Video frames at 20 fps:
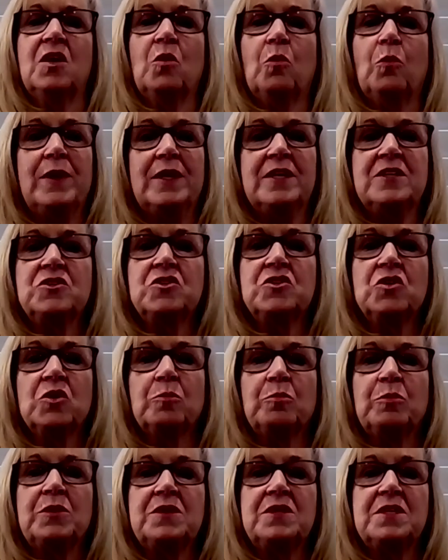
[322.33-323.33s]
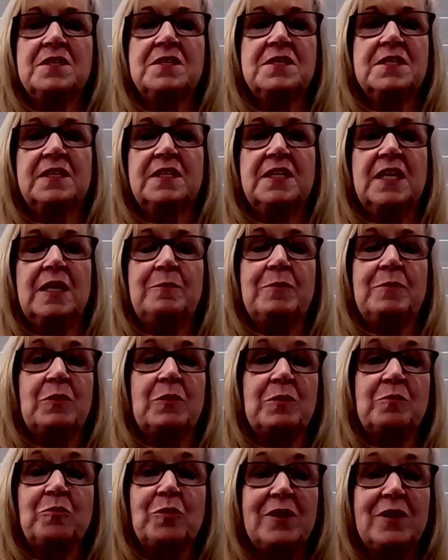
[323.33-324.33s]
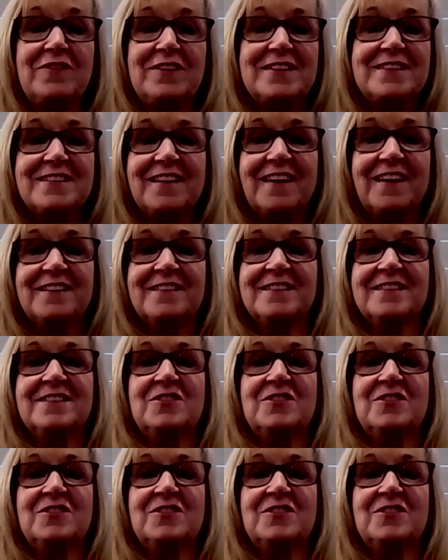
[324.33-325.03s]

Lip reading: we interpret this in keeping with previous guidance,